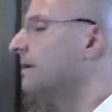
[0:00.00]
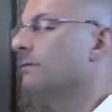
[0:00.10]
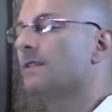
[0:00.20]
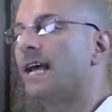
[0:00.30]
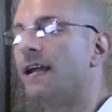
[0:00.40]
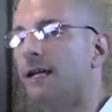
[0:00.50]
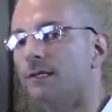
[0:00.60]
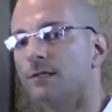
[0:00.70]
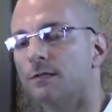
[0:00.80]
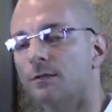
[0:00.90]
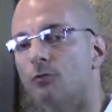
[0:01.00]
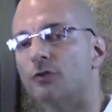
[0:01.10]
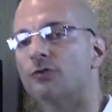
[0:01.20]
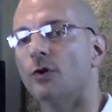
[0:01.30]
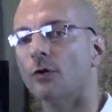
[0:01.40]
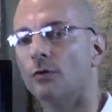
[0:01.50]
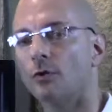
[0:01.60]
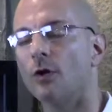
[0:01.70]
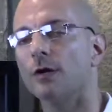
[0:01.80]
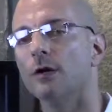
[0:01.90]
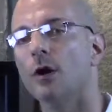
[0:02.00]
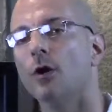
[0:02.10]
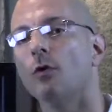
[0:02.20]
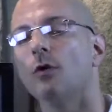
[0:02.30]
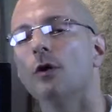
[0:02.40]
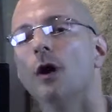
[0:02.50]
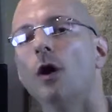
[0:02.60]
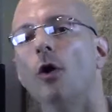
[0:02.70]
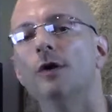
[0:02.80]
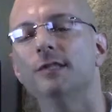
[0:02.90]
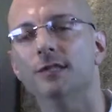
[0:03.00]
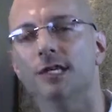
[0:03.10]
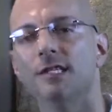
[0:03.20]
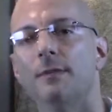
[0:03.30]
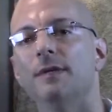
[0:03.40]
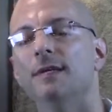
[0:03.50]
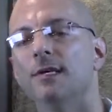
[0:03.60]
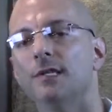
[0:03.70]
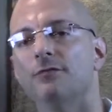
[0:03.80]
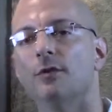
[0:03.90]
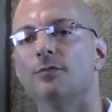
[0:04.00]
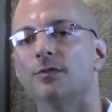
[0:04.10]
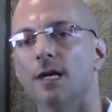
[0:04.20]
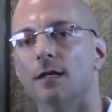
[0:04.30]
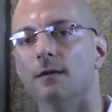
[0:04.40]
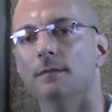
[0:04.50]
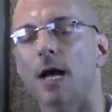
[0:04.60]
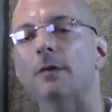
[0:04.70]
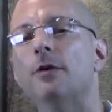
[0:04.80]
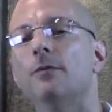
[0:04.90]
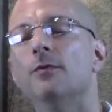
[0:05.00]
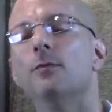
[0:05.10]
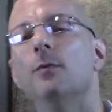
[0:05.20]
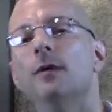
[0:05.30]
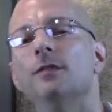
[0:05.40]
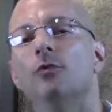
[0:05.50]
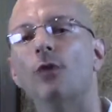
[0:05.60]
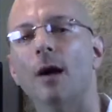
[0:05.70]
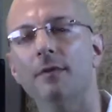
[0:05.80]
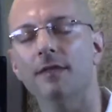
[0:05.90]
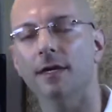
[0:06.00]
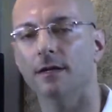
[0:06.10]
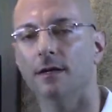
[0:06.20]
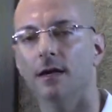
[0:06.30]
many are with headaches or stroke or cardiac heart disease have been tested for brucella? How many of you with neuropathy